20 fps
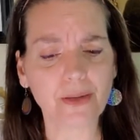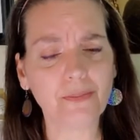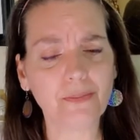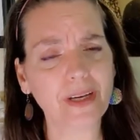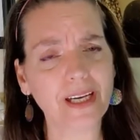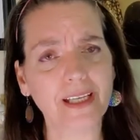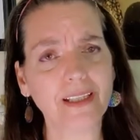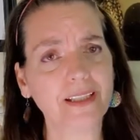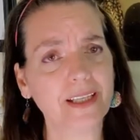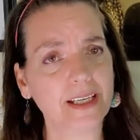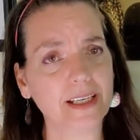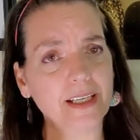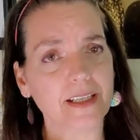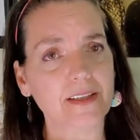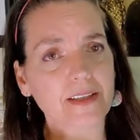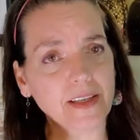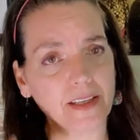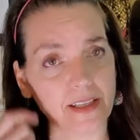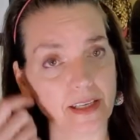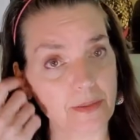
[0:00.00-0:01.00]
But like I
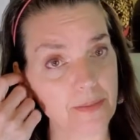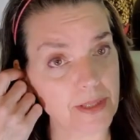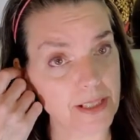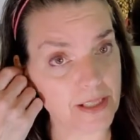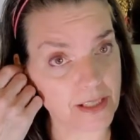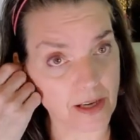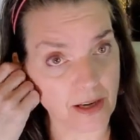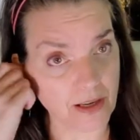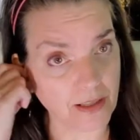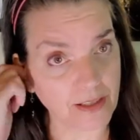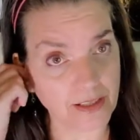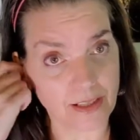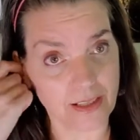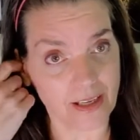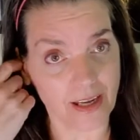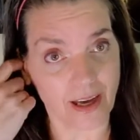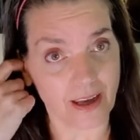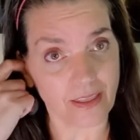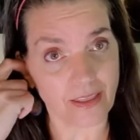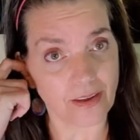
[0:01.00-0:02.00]
said, they've been talked to
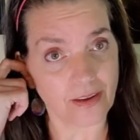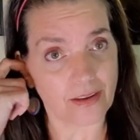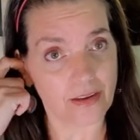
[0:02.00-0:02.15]
death.